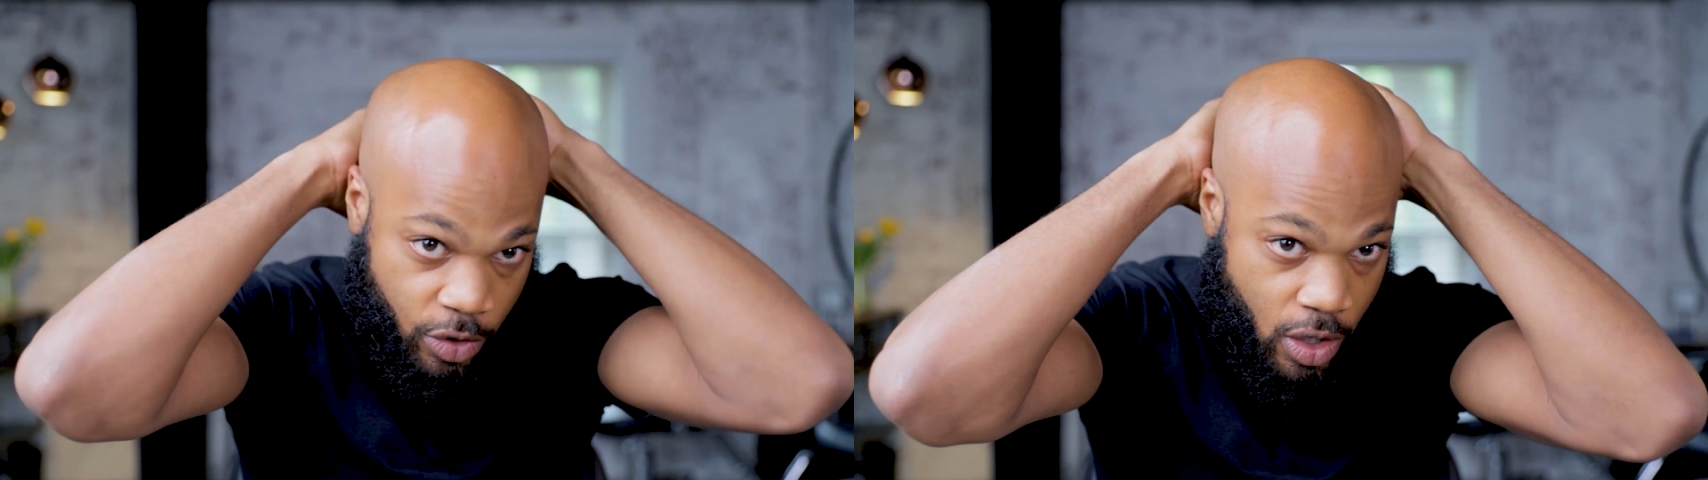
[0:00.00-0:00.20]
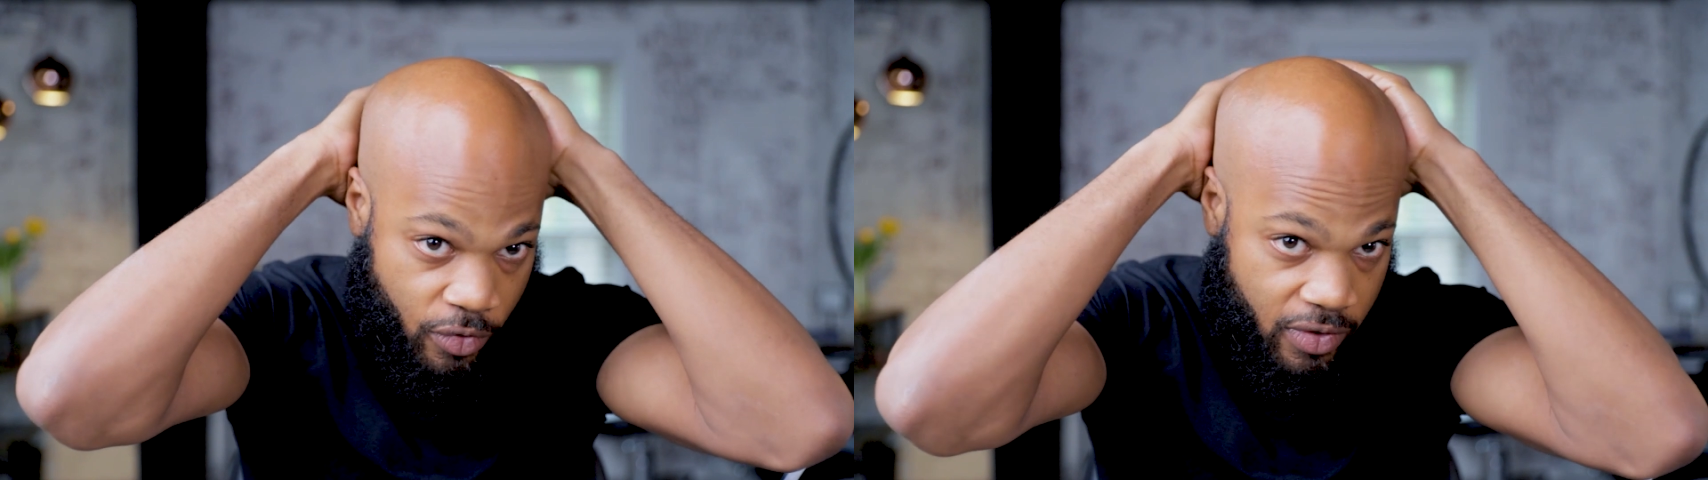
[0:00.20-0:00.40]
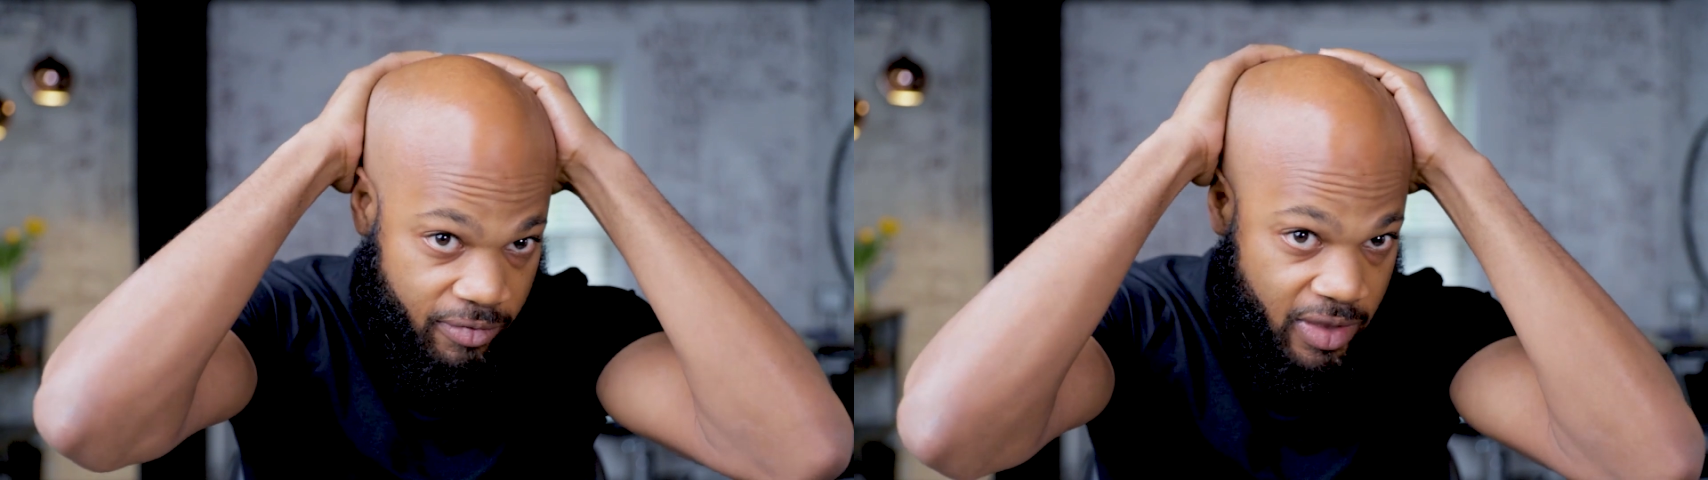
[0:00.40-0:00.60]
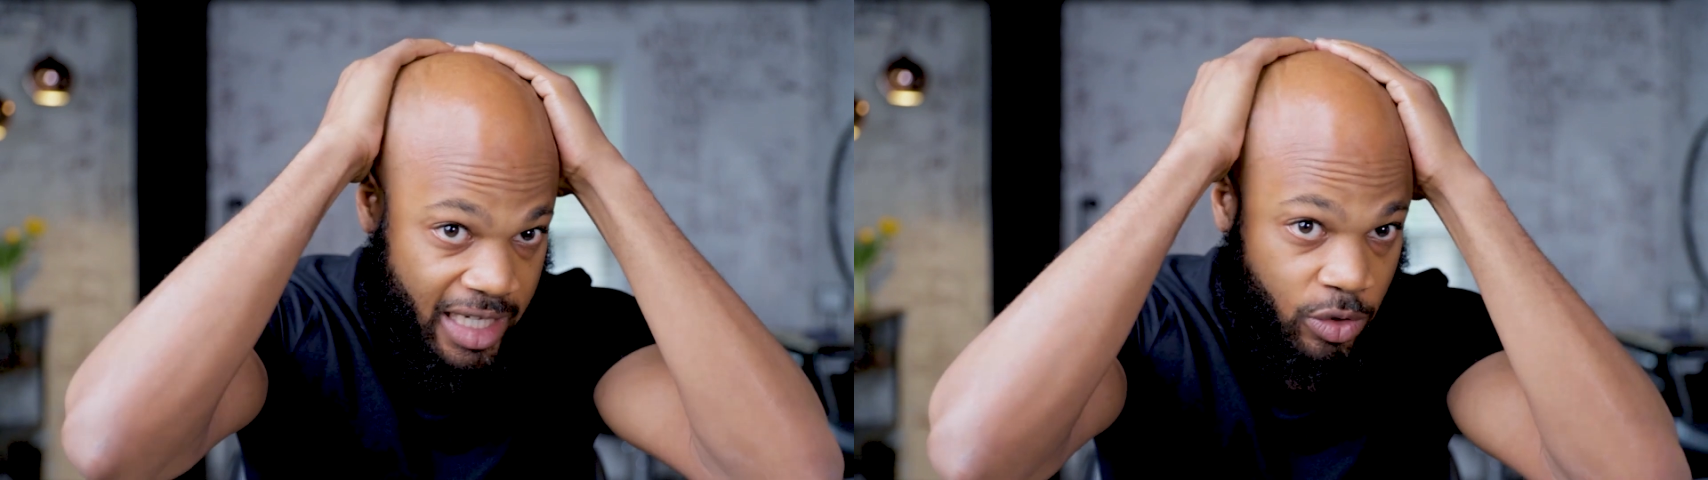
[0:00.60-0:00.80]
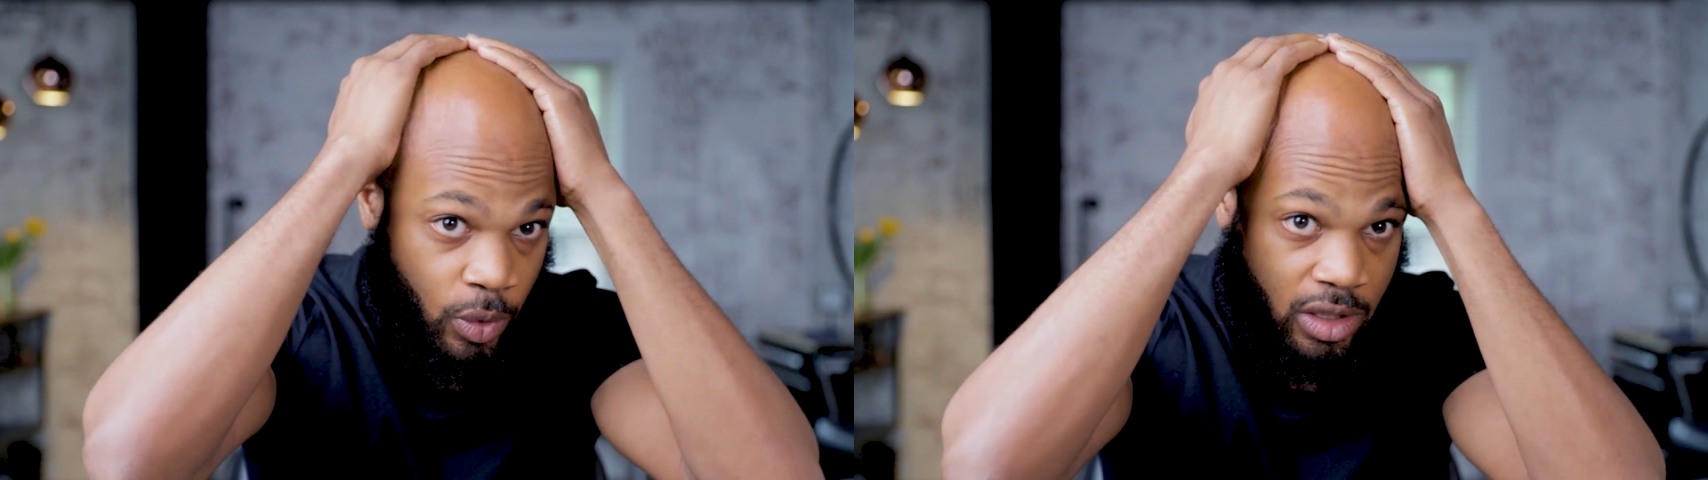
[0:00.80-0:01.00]
growth if
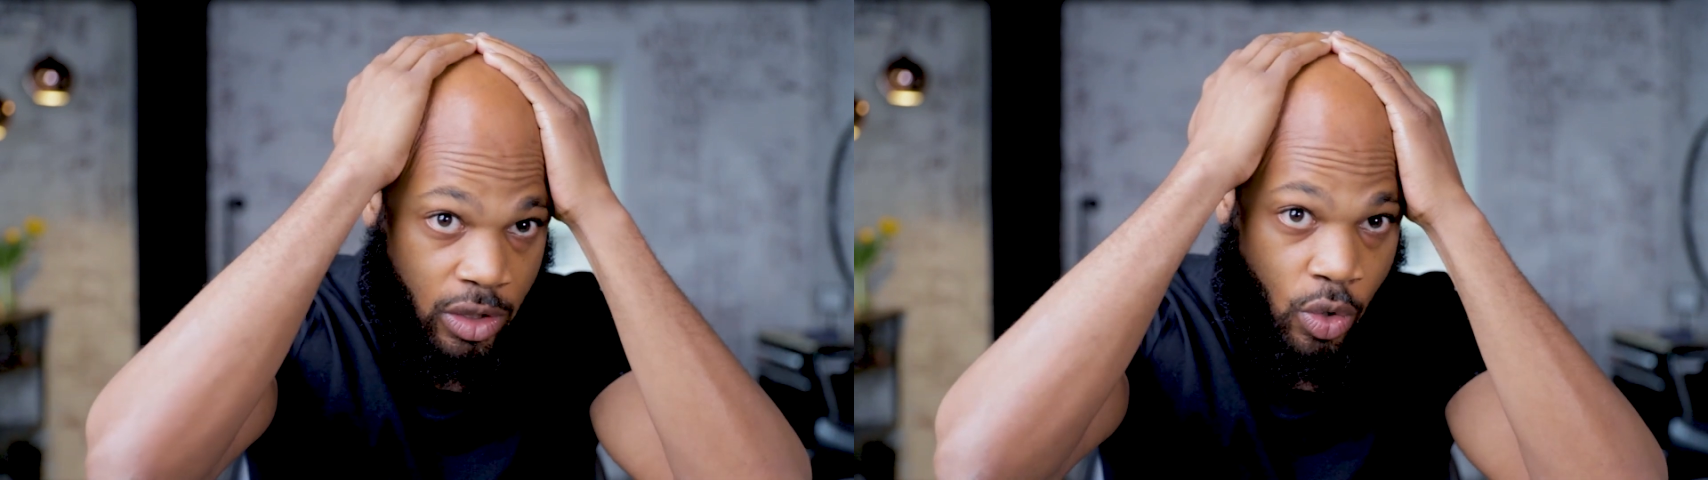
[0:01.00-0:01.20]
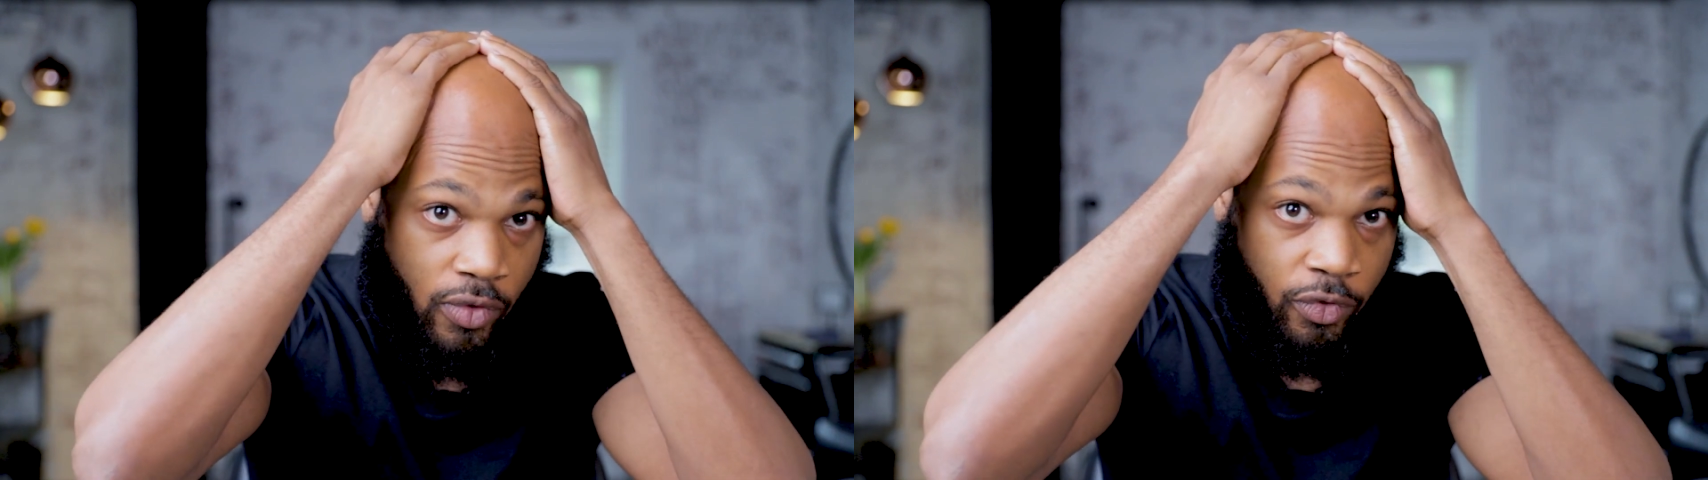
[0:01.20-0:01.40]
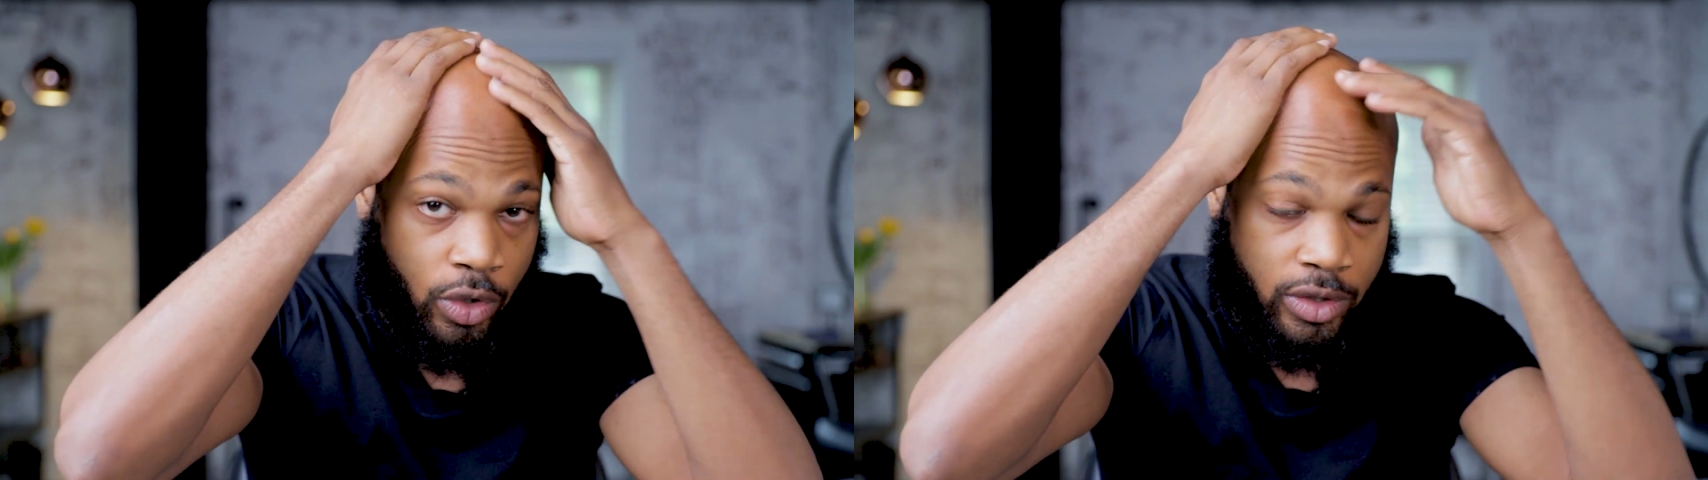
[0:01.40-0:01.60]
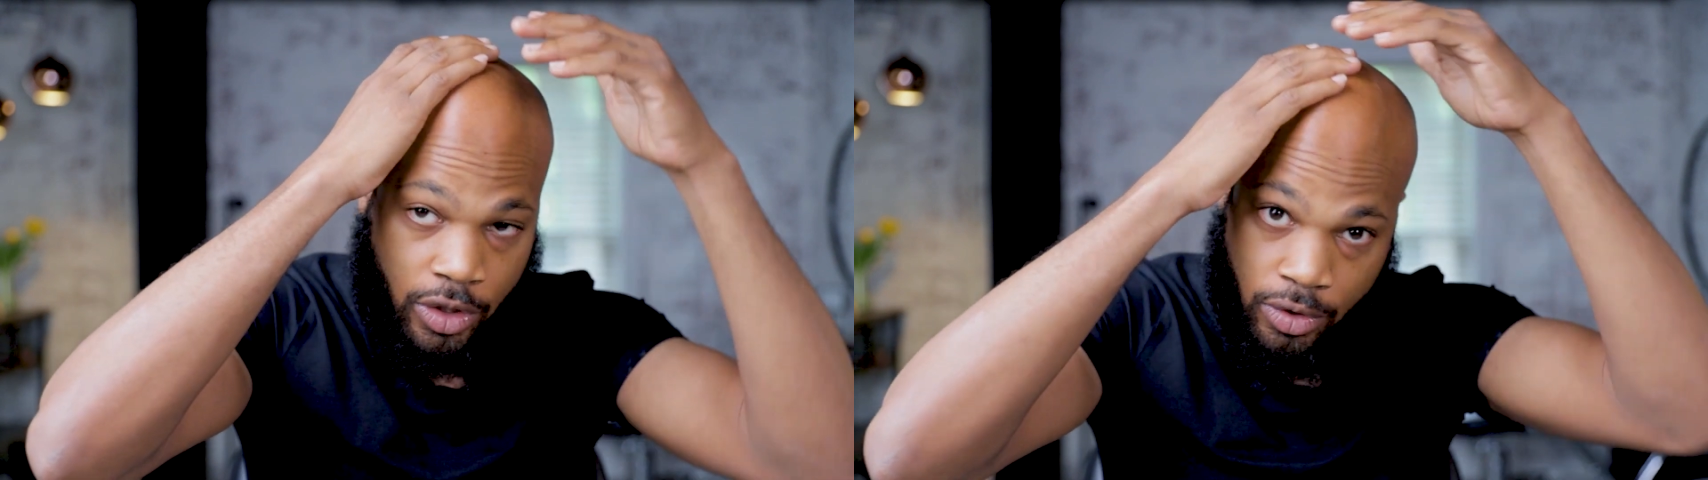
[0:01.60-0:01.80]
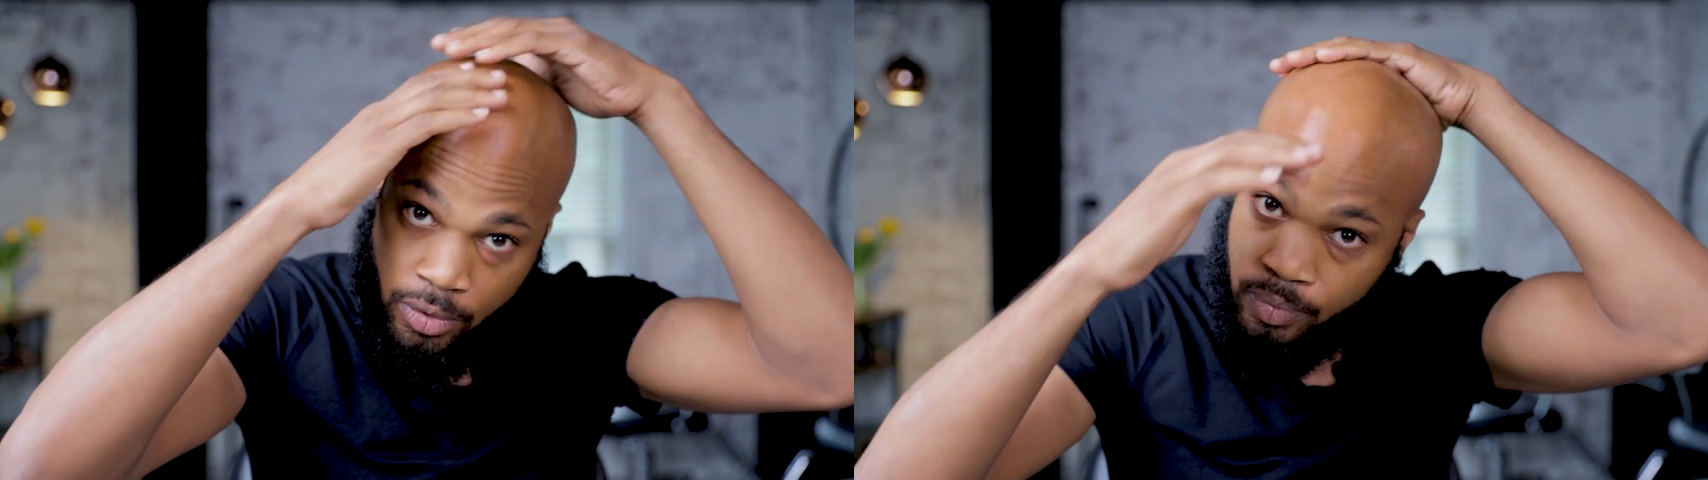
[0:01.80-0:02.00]
that's what you're going for
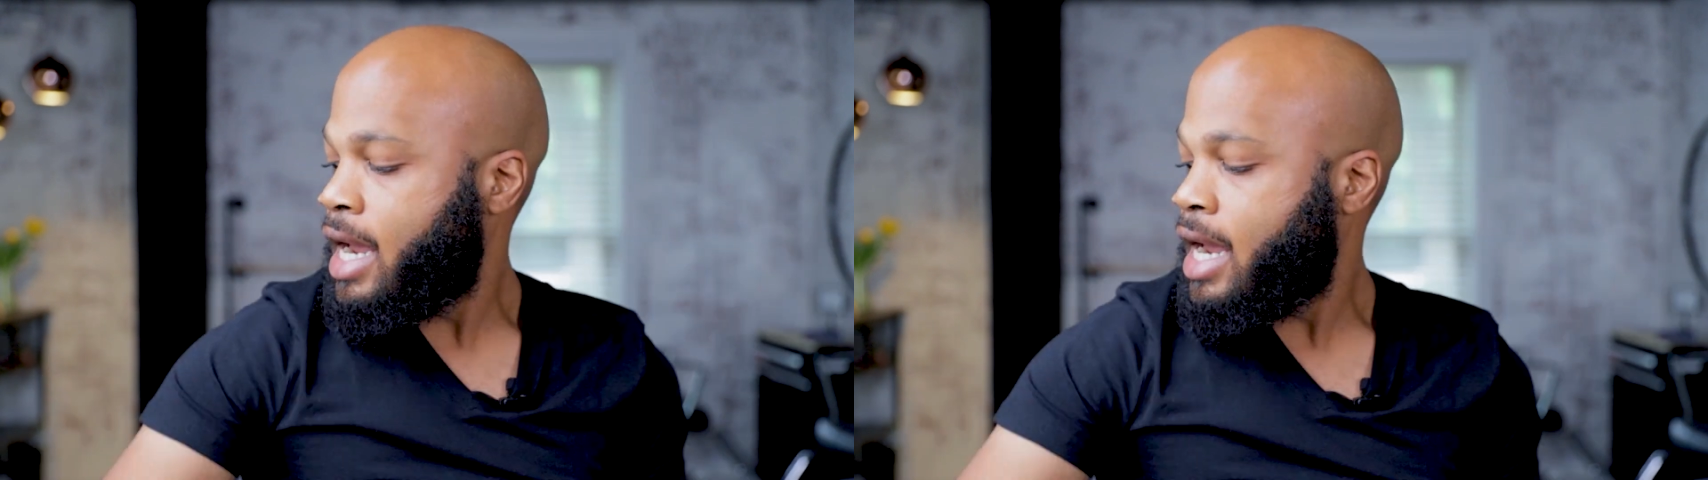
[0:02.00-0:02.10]
too.